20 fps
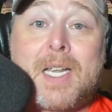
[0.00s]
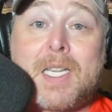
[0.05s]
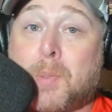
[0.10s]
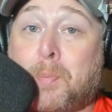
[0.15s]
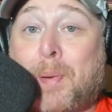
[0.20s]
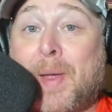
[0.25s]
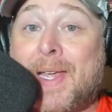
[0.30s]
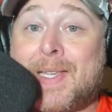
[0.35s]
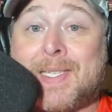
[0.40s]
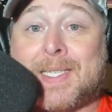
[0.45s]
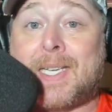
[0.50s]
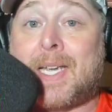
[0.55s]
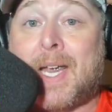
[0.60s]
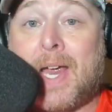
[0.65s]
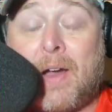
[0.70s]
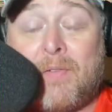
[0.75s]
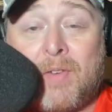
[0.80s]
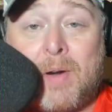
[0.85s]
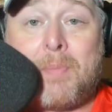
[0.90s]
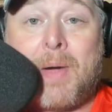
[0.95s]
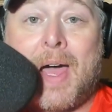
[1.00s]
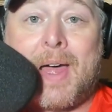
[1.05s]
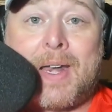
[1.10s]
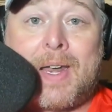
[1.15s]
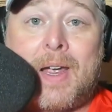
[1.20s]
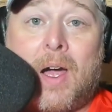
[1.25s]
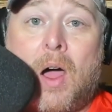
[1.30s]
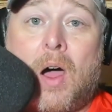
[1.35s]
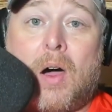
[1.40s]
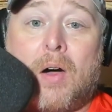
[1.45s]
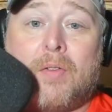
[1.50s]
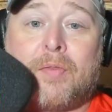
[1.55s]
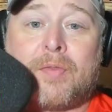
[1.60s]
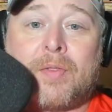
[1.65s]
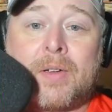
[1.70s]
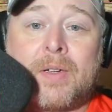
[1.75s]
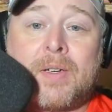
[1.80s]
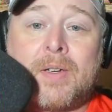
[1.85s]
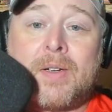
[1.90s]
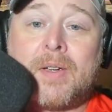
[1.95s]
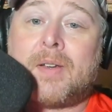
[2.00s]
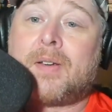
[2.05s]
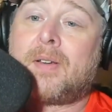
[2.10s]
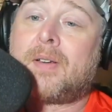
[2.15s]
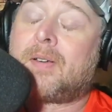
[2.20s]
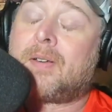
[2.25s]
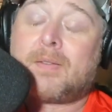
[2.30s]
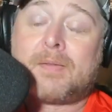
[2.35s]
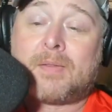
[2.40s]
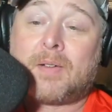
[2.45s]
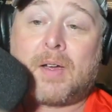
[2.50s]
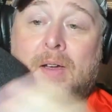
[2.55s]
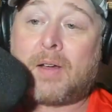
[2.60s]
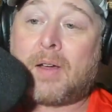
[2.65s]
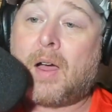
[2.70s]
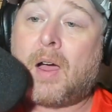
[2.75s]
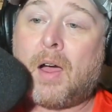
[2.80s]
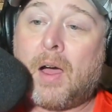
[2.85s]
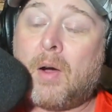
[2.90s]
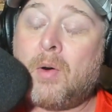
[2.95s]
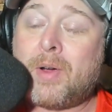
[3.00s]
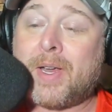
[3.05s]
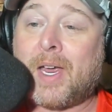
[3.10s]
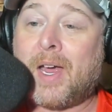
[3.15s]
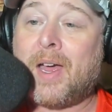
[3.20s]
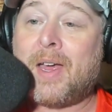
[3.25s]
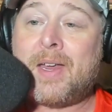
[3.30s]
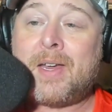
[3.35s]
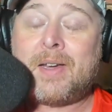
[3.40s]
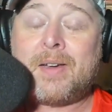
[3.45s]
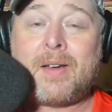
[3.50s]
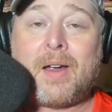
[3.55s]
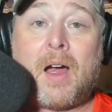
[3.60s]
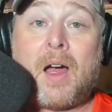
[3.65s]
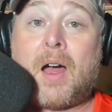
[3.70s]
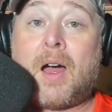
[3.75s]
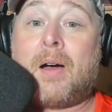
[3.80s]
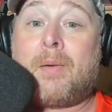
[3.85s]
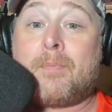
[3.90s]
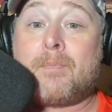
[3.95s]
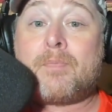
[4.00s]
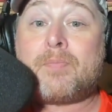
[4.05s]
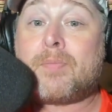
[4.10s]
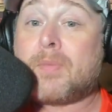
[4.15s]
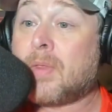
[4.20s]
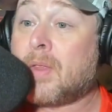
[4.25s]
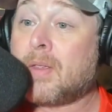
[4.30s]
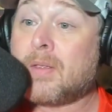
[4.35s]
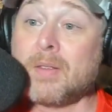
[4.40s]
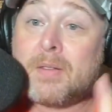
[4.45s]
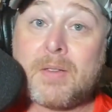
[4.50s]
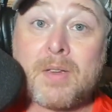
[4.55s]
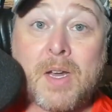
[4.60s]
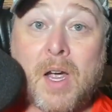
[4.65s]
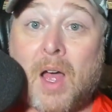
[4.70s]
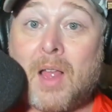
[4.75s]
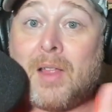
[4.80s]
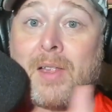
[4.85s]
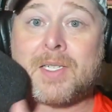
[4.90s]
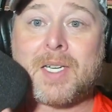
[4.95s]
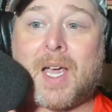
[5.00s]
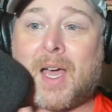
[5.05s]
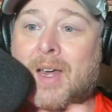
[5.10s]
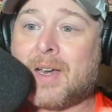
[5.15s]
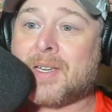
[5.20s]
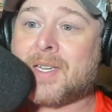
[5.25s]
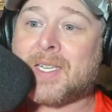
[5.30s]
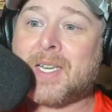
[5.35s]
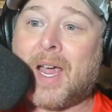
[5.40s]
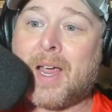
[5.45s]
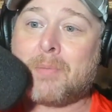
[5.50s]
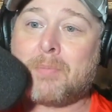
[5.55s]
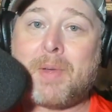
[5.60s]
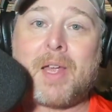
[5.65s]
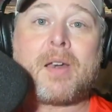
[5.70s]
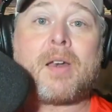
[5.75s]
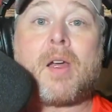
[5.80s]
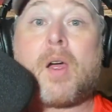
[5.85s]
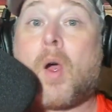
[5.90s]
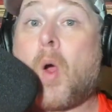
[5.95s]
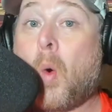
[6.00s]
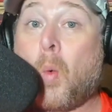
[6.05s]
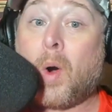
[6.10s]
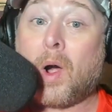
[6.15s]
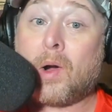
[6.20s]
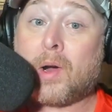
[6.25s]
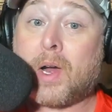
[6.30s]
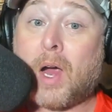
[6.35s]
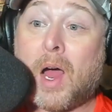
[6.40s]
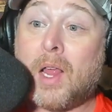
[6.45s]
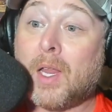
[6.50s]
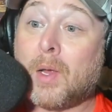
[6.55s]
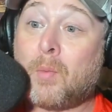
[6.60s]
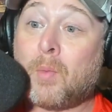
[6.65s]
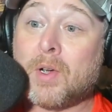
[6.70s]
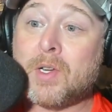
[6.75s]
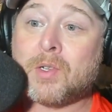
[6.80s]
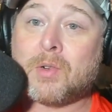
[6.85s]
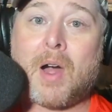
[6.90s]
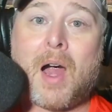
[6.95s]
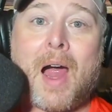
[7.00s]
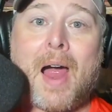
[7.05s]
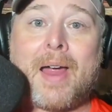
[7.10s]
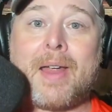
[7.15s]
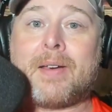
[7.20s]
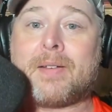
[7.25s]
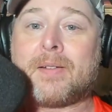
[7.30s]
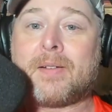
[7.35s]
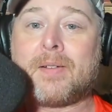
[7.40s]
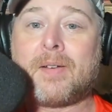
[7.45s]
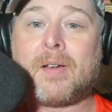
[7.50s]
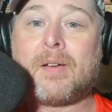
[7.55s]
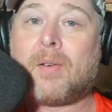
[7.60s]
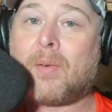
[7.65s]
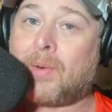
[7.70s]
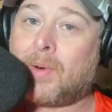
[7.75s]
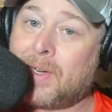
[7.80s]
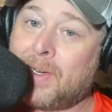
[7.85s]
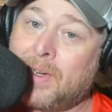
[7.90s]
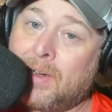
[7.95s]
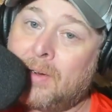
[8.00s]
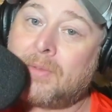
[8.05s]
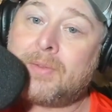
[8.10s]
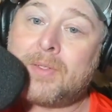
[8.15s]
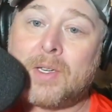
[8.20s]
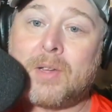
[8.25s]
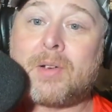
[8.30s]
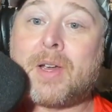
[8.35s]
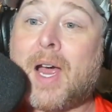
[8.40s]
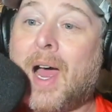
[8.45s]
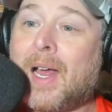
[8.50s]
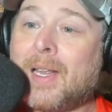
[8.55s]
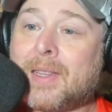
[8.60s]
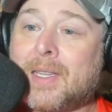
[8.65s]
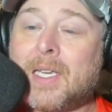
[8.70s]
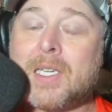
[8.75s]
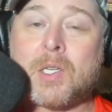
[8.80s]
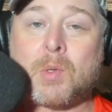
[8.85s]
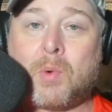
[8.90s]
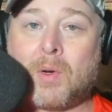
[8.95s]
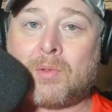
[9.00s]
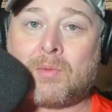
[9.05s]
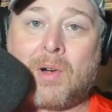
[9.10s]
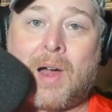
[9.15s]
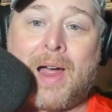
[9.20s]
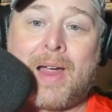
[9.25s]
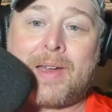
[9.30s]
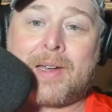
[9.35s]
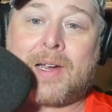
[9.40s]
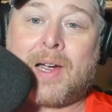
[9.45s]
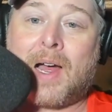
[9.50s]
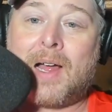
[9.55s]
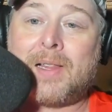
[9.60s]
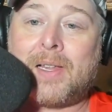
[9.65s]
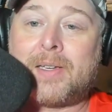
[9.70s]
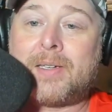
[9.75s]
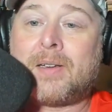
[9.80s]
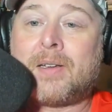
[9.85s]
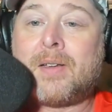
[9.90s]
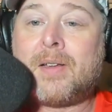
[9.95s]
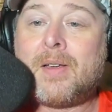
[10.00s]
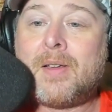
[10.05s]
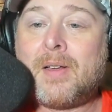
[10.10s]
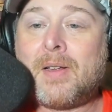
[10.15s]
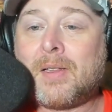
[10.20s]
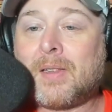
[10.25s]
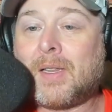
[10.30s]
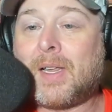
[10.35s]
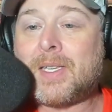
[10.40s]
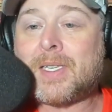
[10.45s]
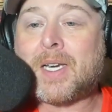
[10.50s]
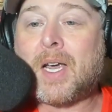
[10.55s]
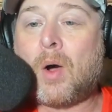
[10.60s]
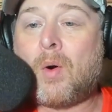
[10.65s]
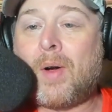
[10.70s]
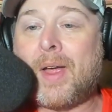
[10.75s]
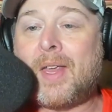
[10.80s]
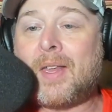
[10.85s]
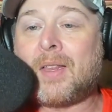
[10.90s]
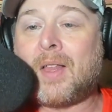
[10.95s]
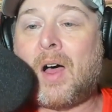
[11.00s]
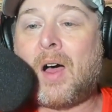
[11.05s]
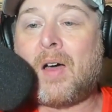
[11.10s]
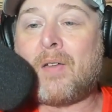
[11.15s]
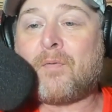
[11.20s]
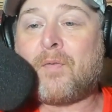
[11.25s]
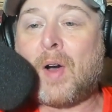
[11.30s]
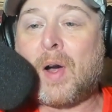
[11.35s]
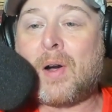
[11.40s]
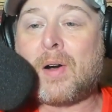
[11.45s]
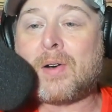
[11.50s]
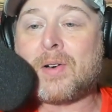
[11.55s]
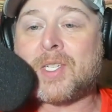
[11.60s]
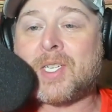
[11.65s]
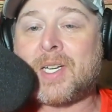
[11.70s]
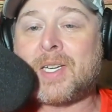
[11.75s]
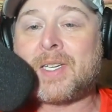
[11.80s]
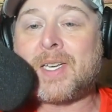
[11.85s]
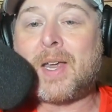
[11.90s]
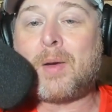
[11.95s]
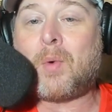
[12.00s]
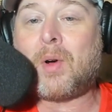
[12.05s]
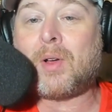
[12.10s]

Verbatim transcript: pissing everybody off. Okay, Colin's got a segment where Colin was right. Well, you got this one right, Colin. Let's go Elon first, and then we'll